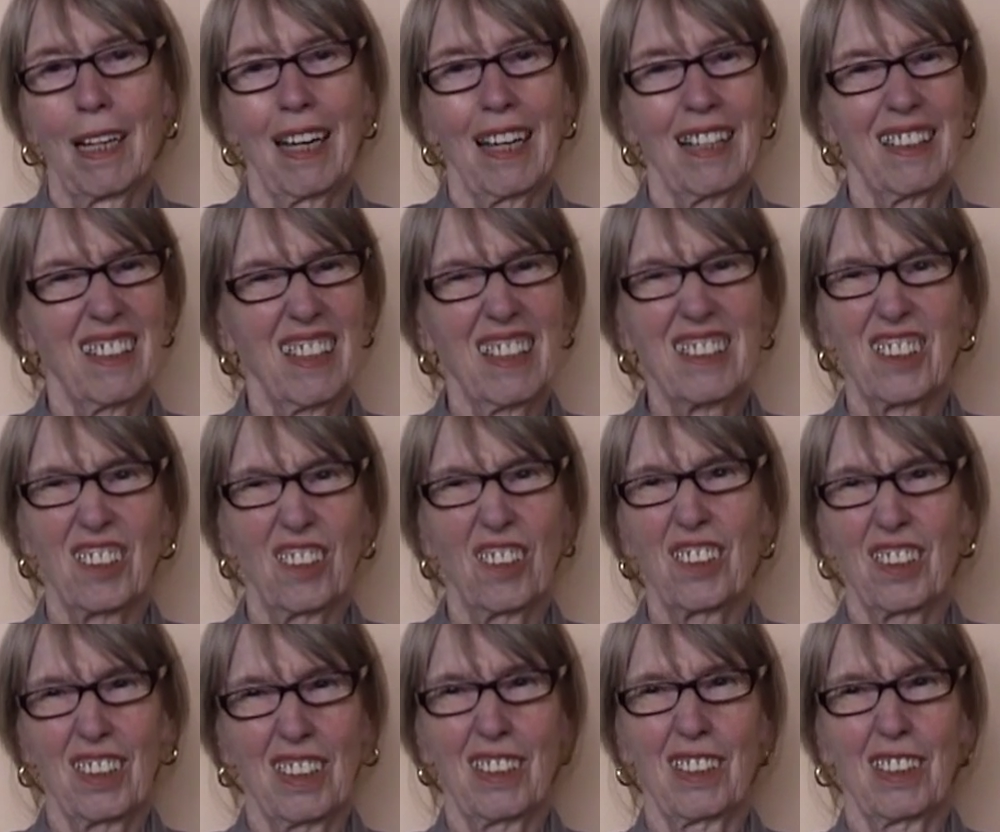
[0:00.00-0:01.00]
And that's
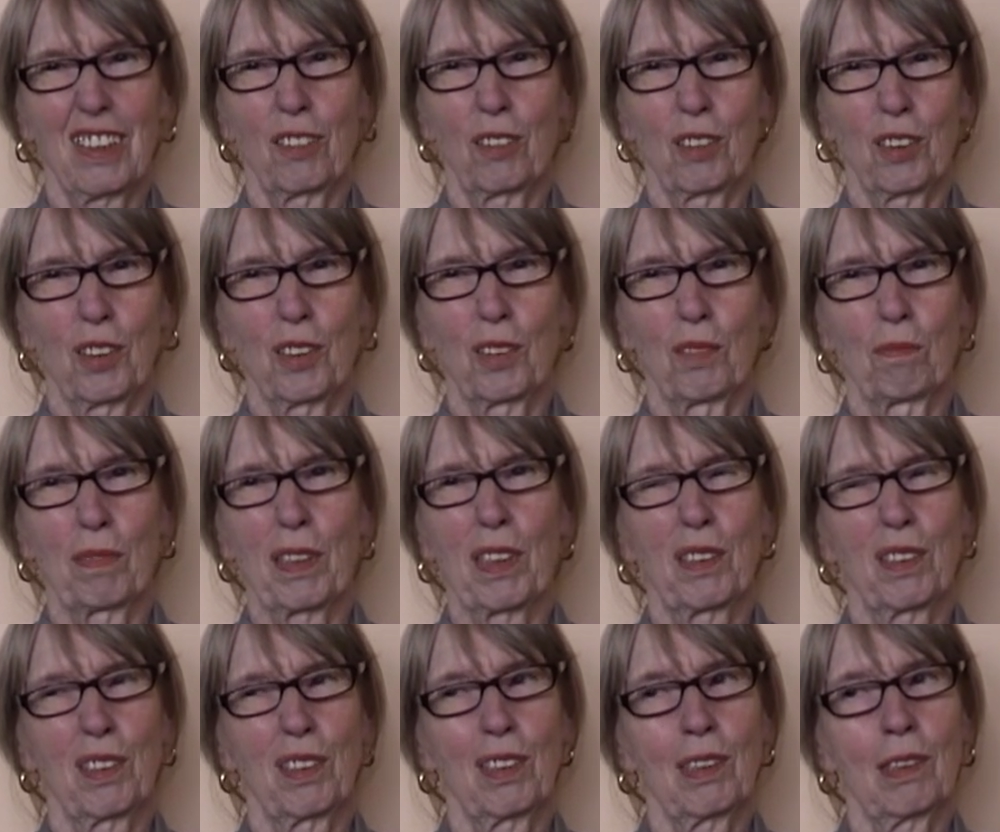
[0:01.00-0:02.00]
not easy to do,
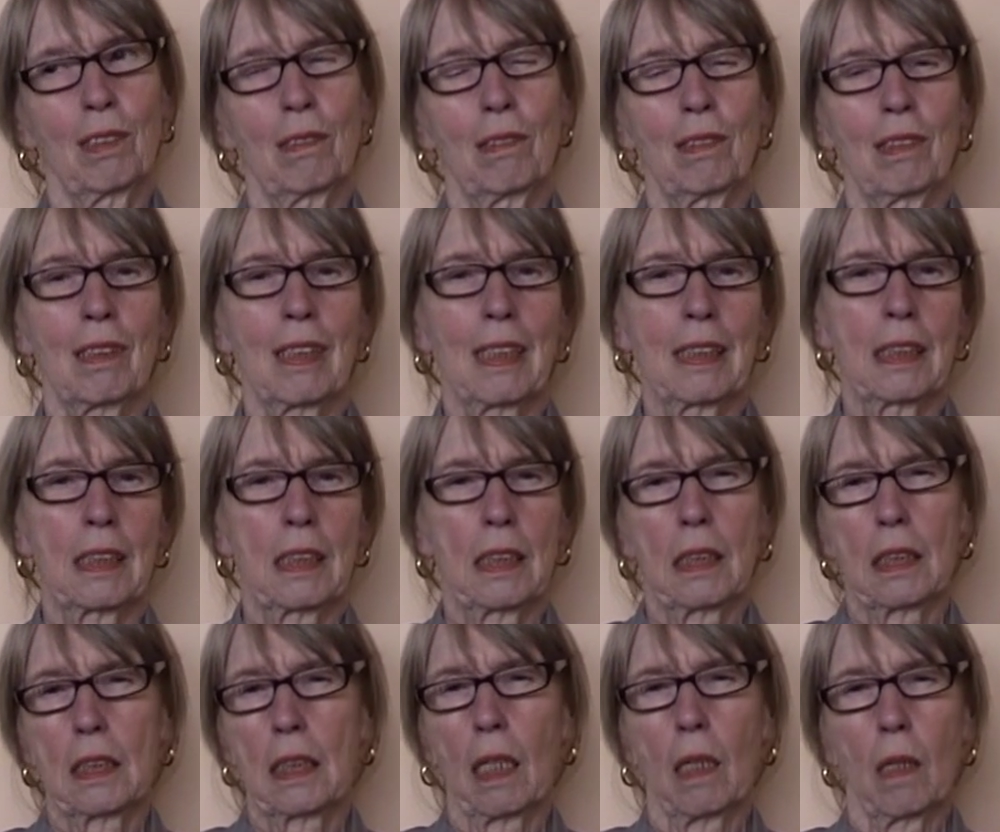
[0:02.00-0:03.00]
because you can
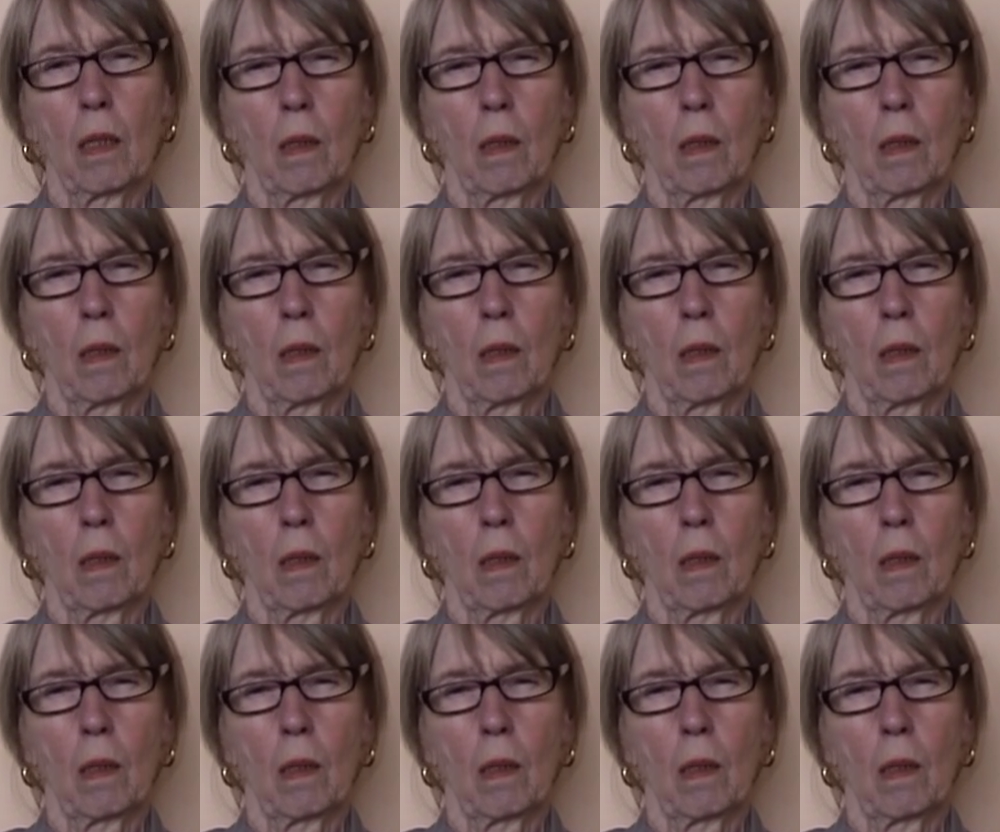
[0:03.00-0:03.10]
say,